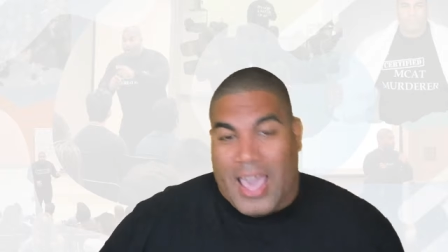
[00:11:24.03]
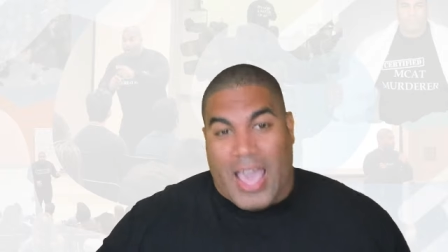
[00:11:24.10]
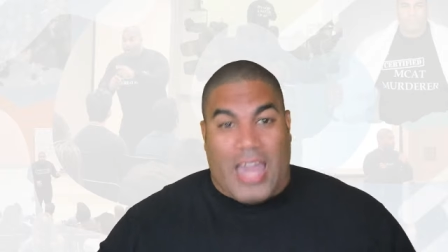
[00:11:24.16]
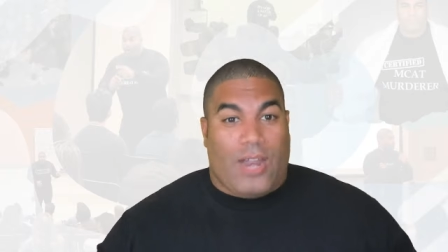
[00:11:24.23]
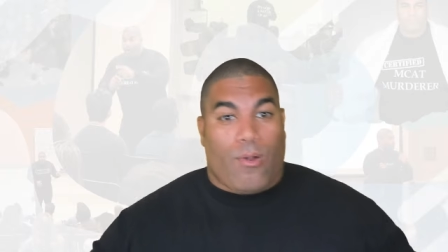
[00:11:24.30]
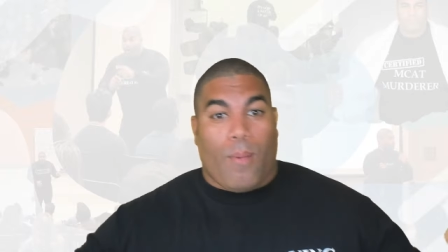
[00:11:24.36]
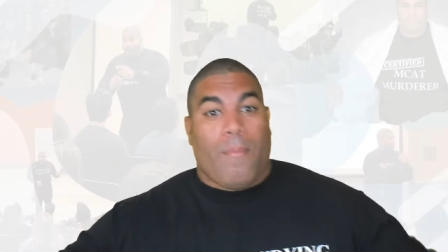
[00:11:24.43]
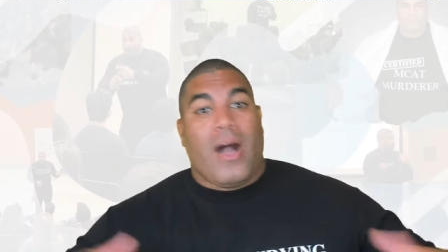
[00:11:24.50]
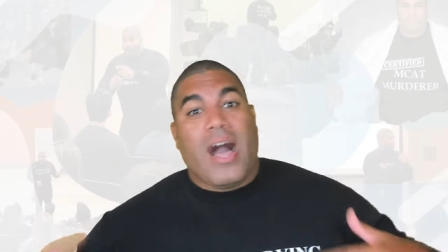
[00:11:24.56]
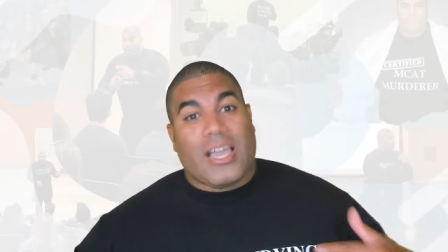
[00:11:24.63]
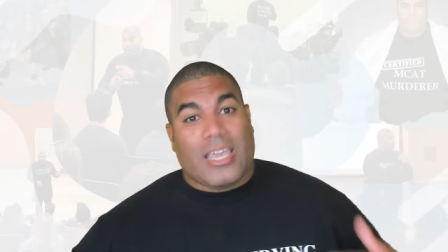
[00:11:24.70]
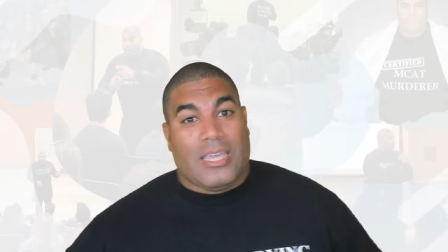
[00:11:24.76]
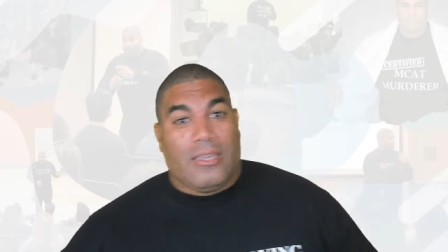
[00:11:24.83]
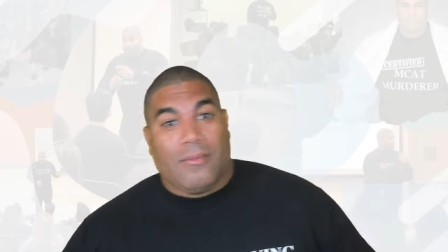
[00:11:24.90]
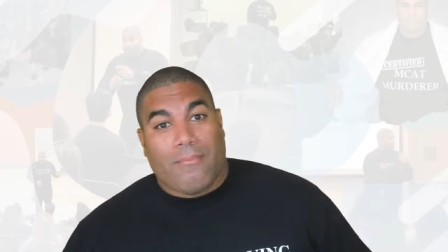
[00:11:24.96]
And they were
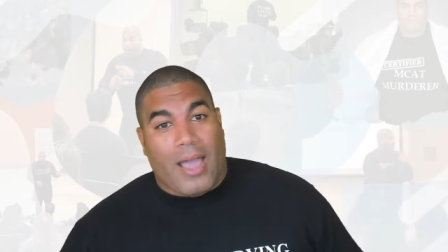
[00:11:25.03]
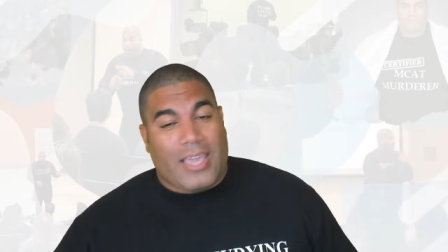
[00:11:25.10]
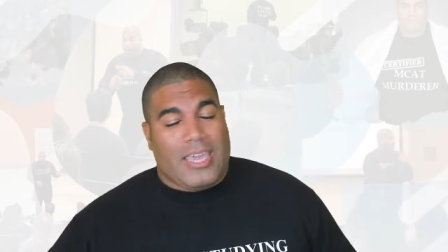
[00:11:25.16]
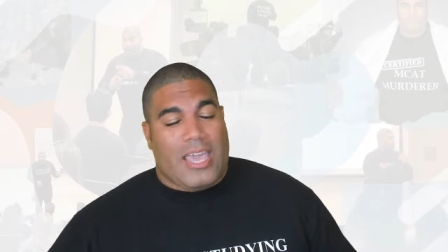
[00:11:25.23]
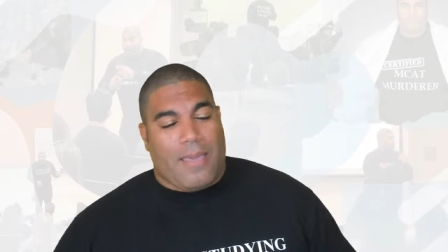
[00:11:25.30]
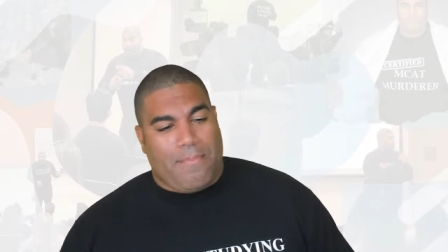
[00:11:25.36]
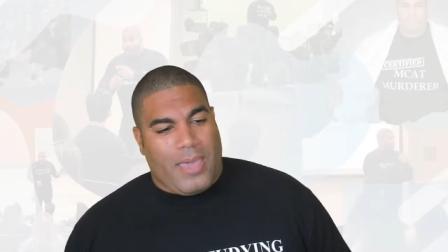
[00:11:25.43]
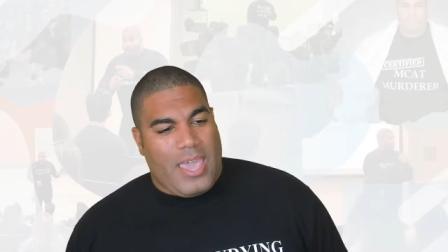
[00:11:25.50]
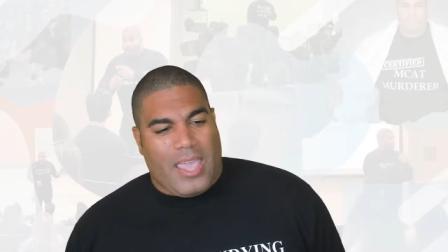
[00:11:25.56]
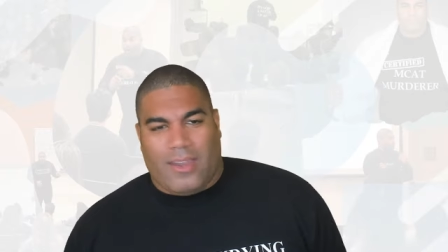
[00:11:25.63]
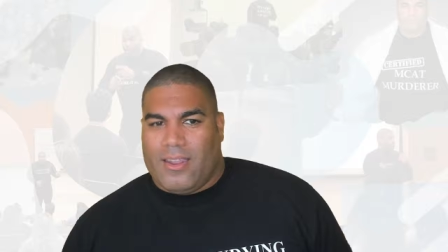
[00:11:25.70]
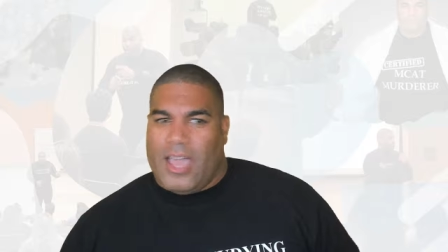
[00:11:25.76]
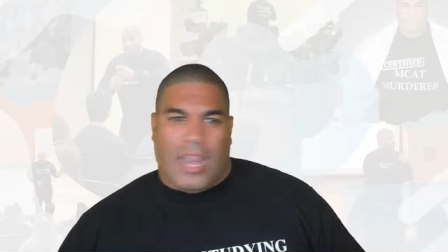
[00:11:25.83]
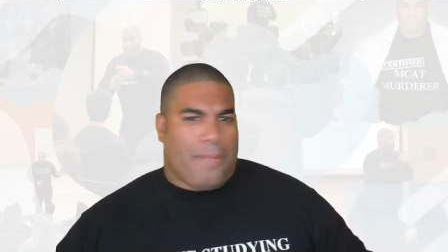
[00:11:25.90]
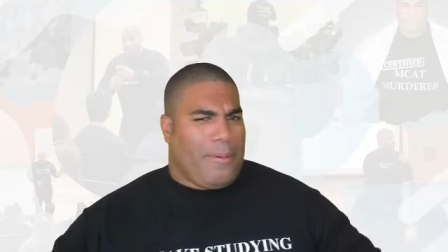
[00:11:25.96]
mocking my campaign.
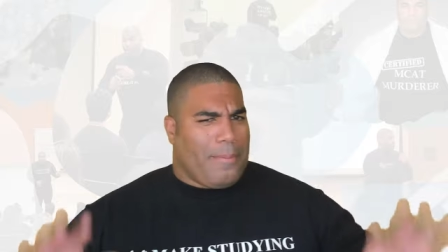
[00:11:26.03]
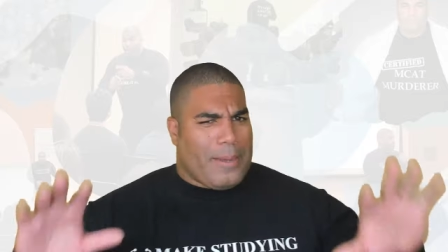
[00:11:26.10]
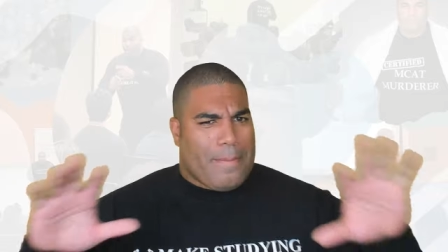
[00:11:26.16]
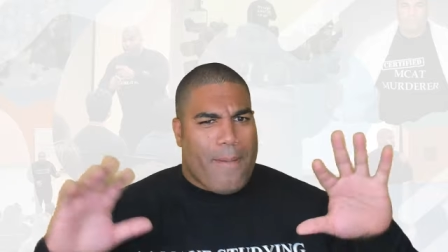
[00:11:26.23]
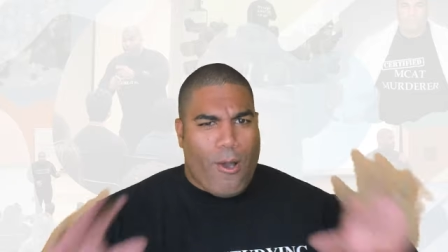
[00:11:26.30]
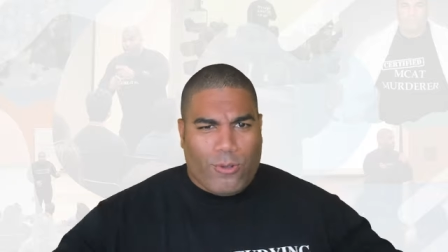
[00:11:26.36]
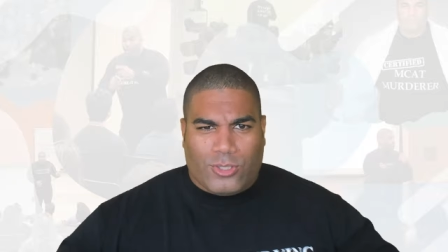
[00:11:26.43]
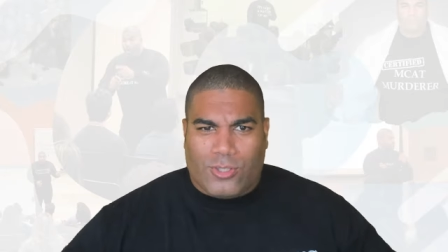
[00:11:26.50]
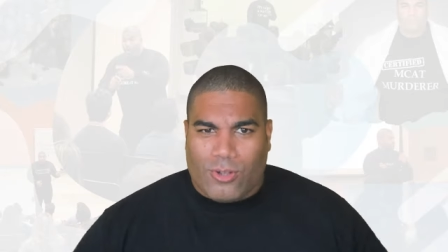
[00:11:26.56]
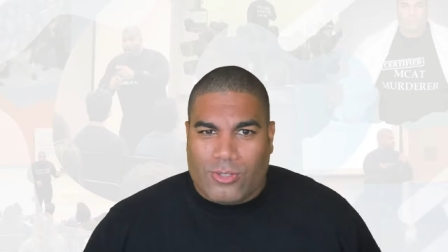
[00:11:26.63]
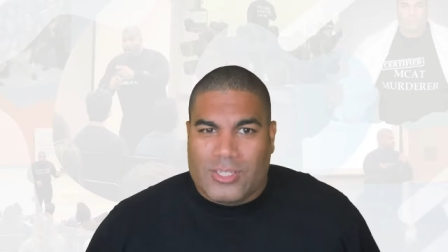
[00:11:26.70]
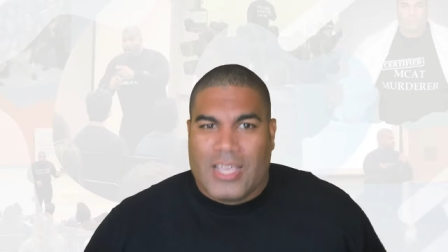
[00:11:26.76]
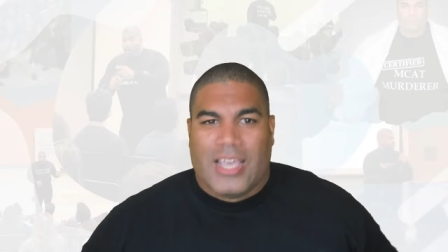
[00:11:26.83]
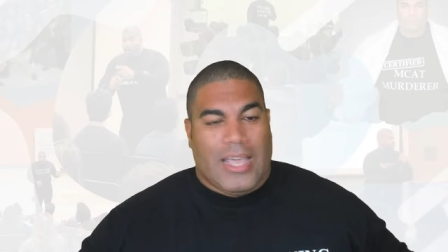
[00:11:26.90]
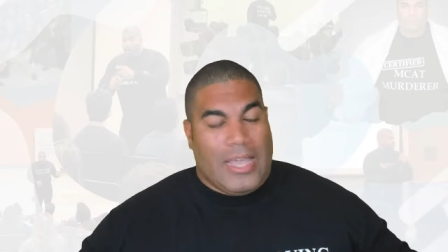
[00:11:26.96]
I didn't put up any posters,
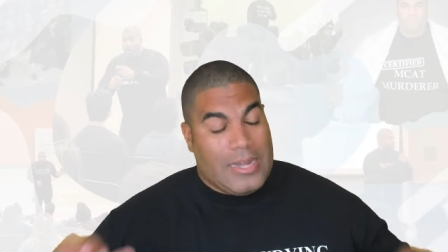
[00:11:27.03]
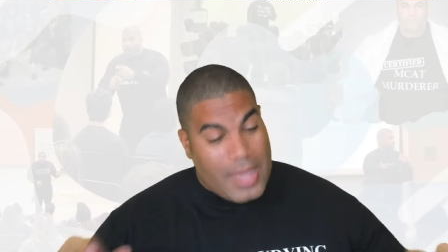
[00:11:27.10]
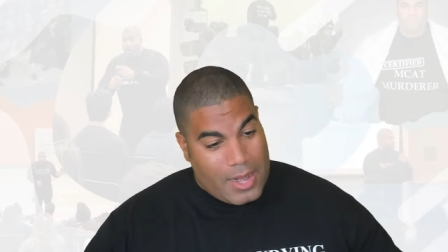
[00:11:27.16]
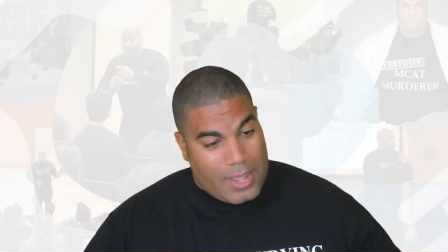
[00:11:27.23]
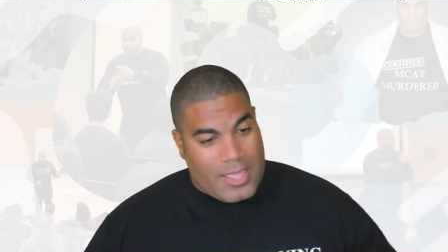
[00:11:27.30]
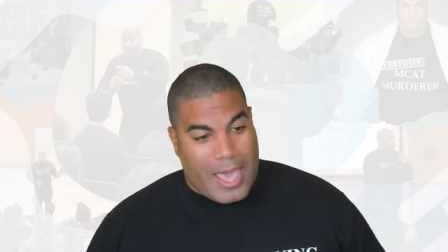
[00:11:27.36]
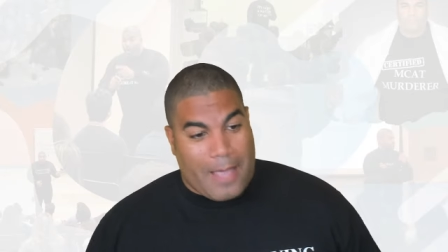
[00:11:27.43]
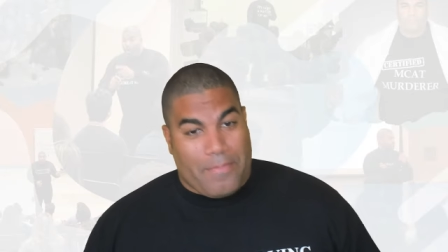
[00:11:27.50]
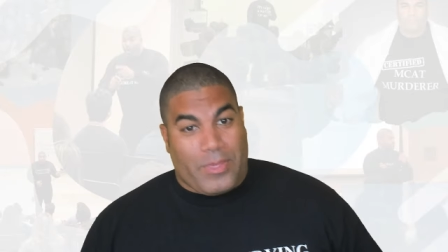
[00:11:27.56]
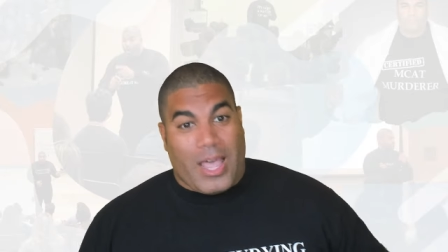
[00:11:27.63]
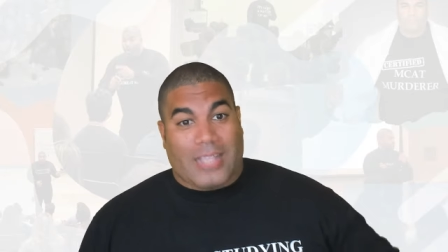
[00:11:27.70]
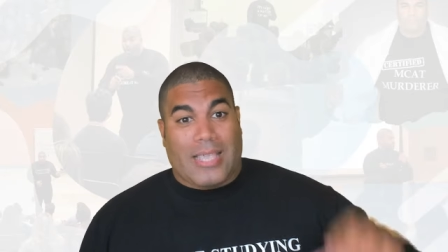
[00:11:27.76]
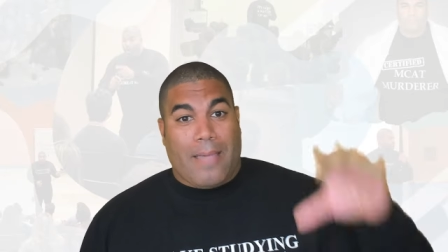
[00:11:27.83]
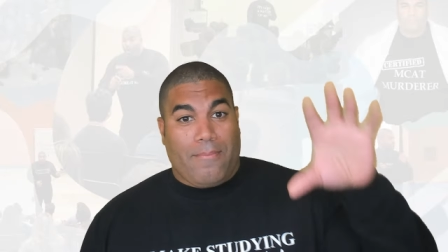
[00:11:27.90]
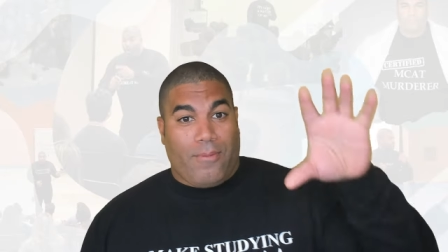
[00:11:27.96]
none of that.
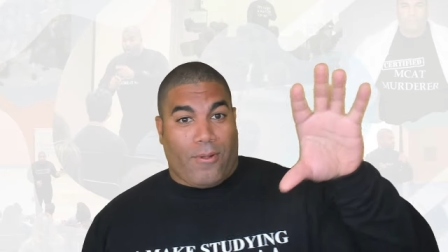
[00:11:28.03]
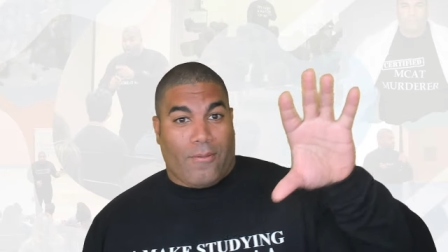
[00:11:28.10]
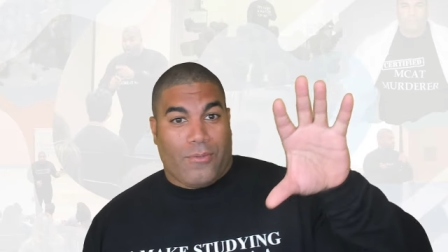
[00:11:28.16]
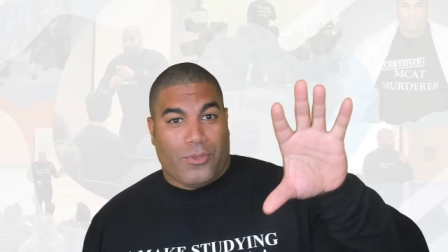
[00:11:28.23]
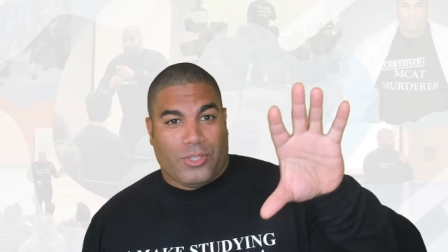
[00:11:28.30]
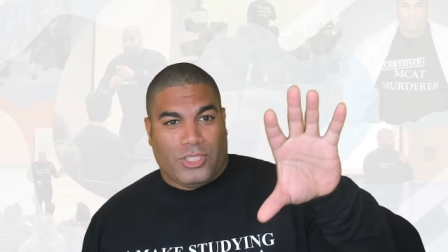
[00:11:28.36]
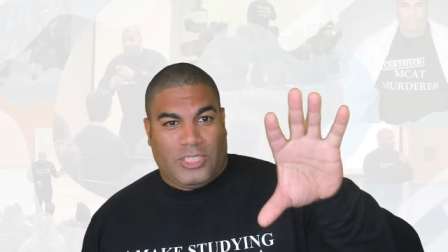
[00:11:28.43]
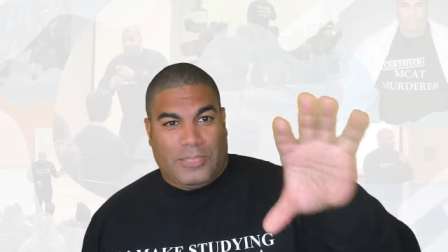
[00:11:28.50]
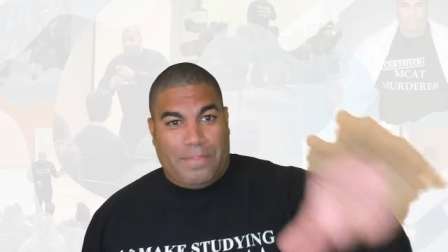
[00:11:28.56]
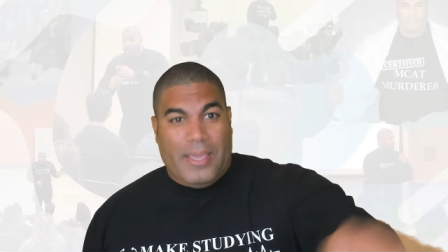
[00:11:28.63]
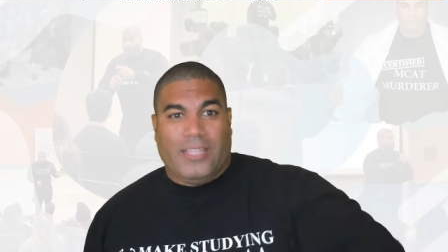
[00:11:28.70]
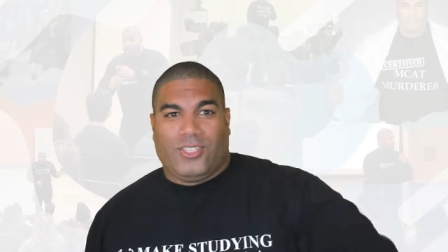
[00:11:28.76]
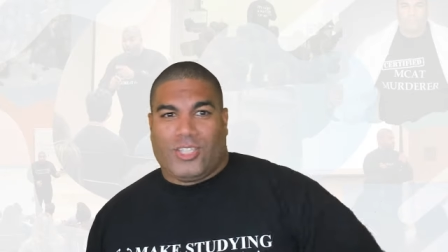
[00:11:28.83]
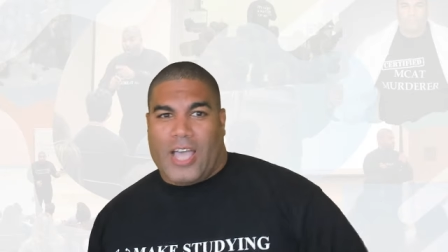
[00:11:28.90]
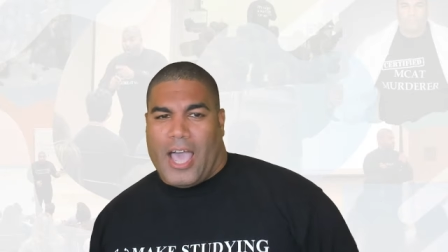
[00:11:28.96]
Got time for
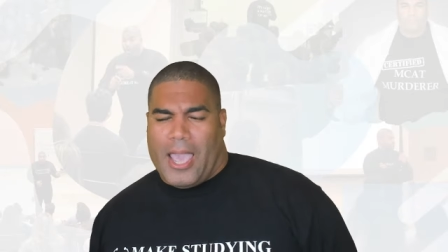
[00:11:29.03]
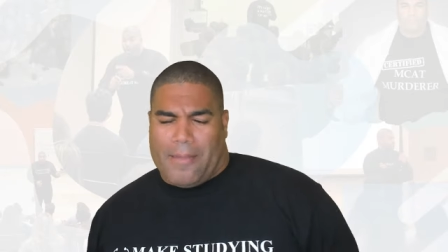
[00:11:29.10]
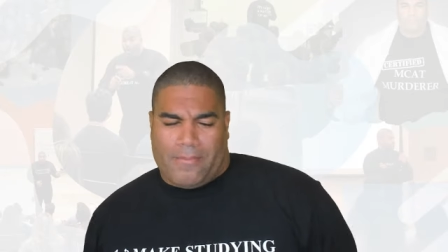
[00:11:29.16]
speech time.